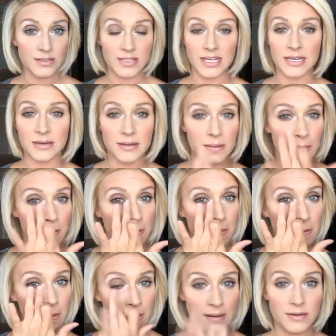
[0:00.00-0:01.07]
See?
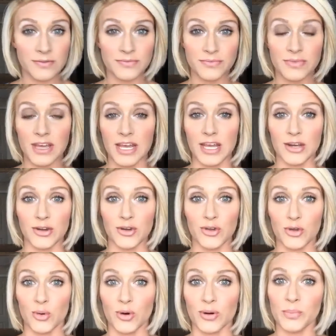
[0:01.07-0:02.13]
And
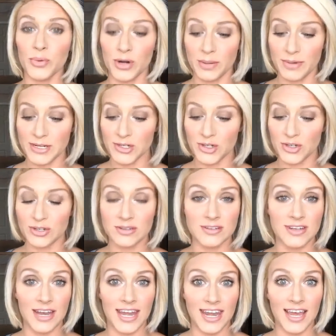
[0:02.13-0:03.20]
you're pretty much
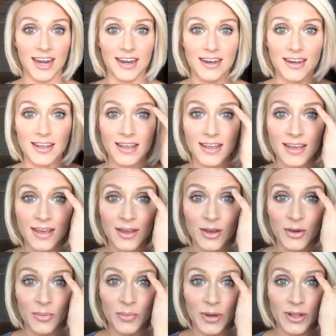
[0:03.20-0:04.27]
done.
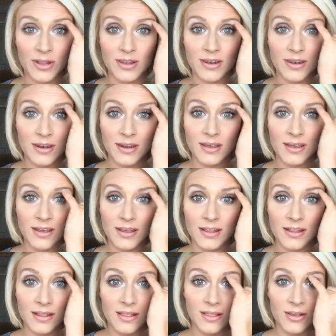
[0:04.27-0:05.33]
But
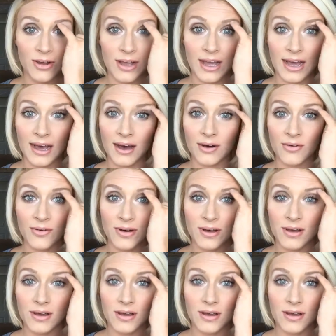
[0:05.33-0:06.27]
look how